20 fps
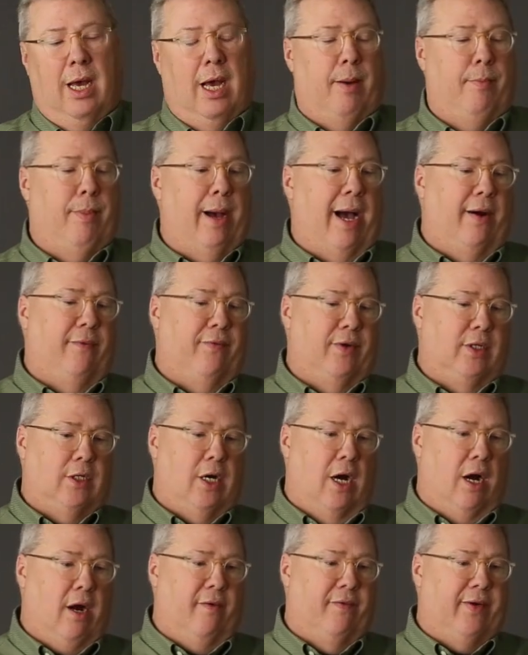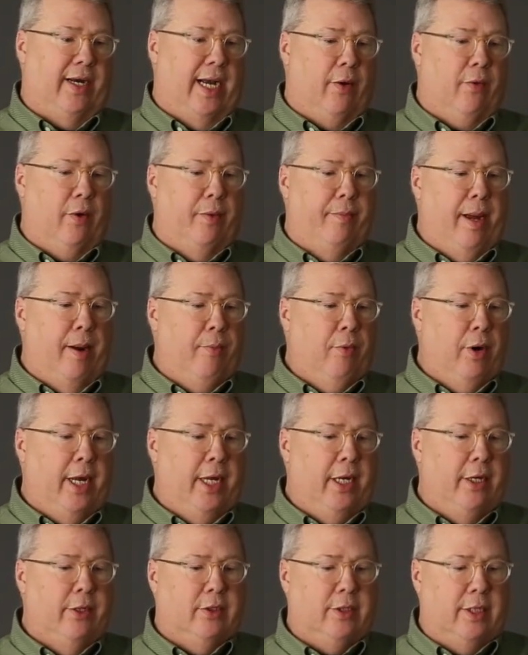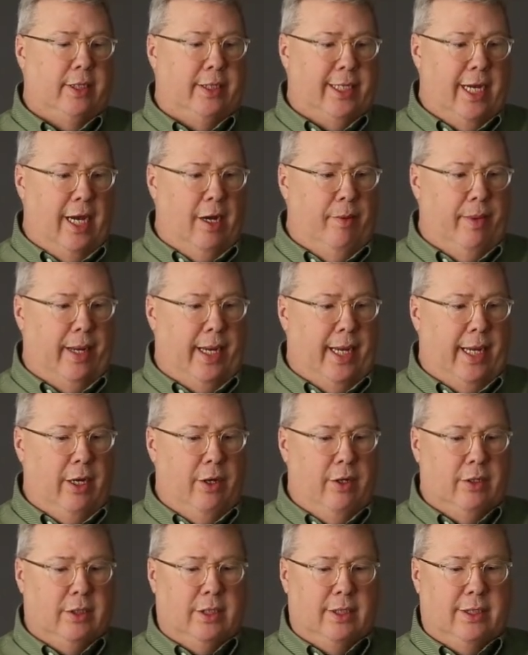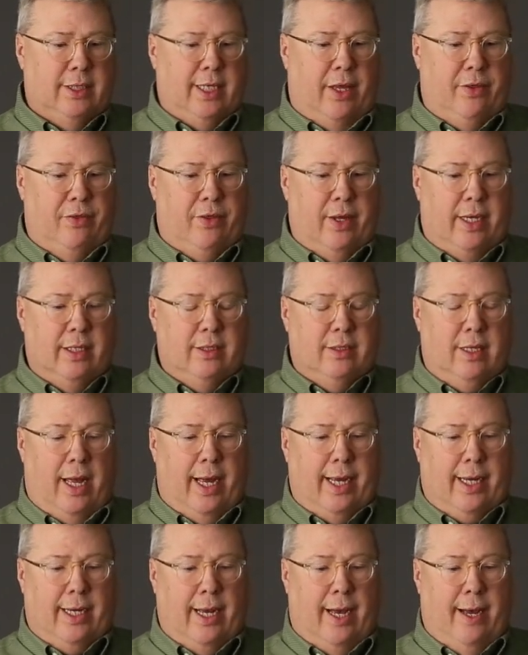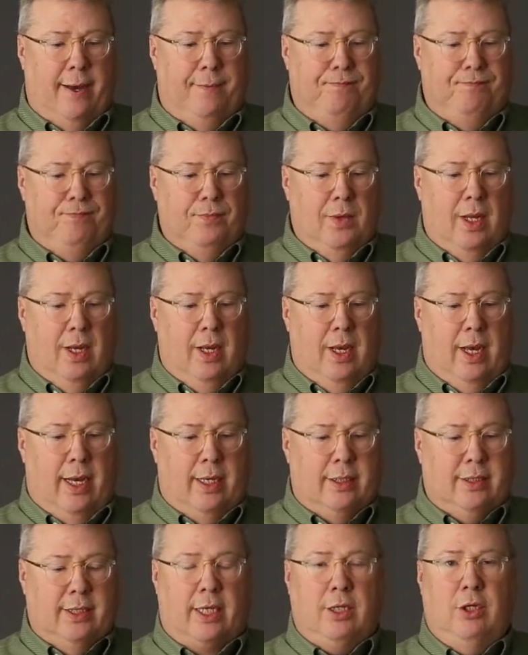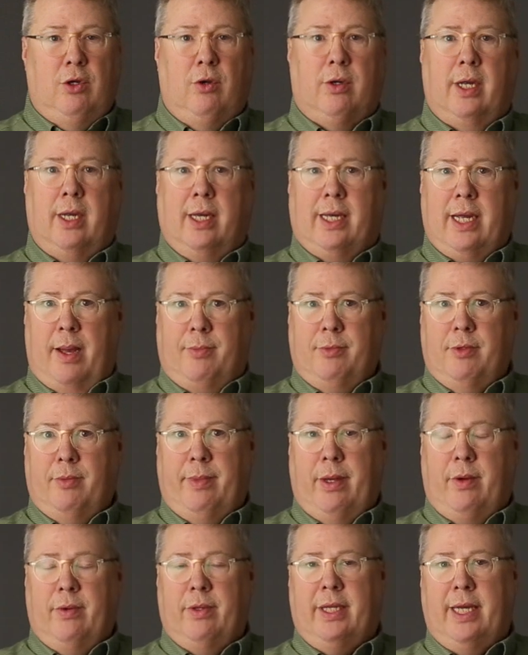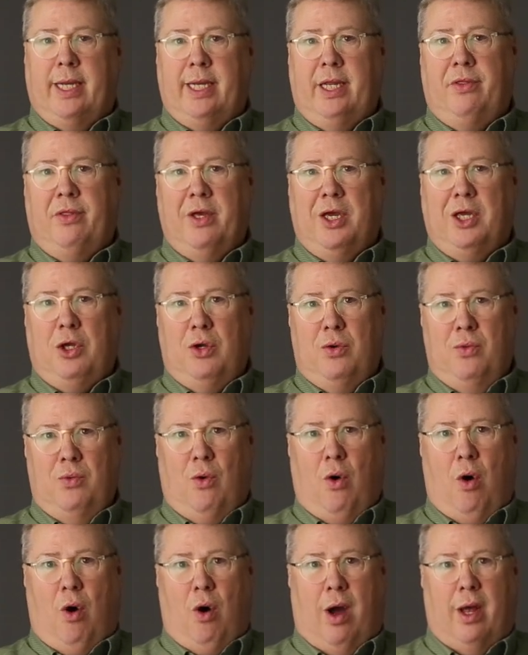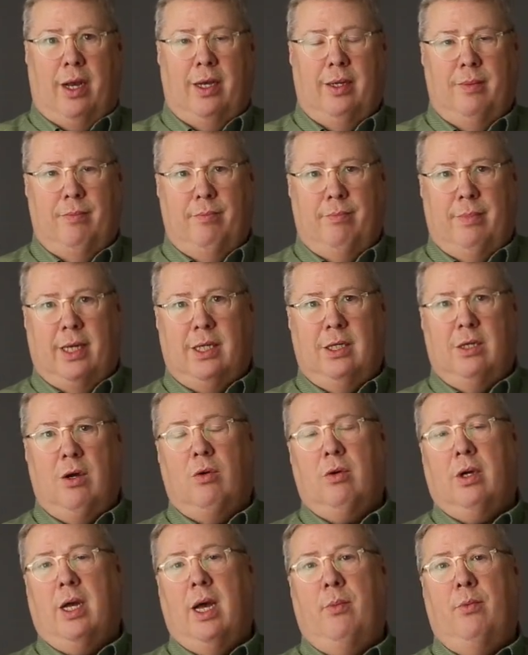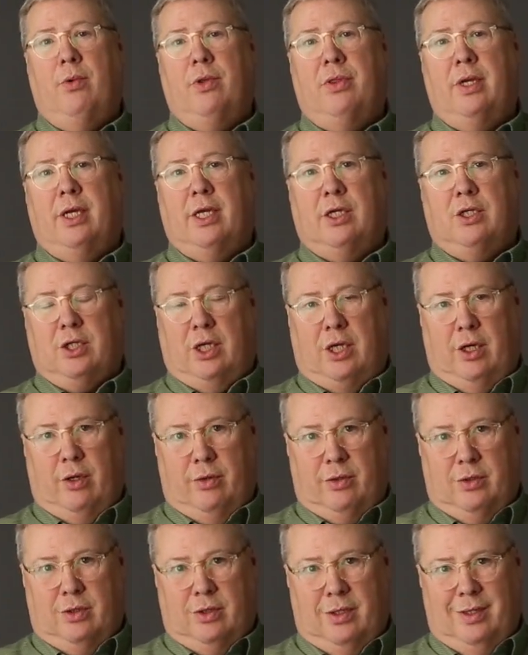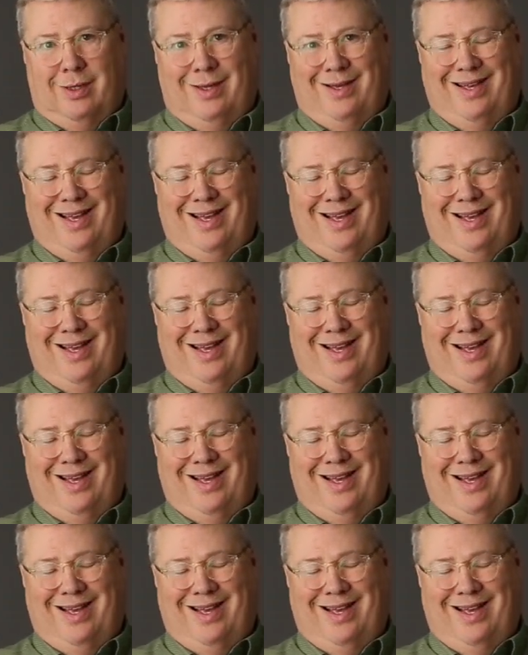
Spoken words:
about photography. And I remember he used to tell me, he used to say things like, son, you can come to me with anything you want, but don't come with an excuse.